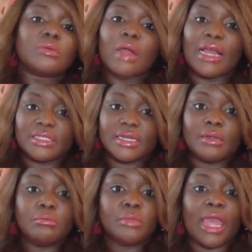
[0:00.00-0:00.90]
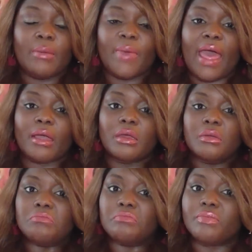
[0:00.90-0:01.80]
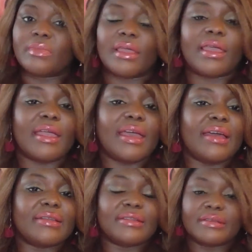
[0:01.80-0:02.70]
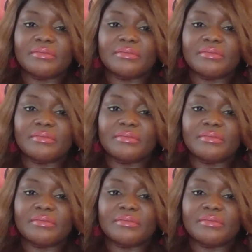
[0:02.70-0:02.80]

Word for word: I did, came back, and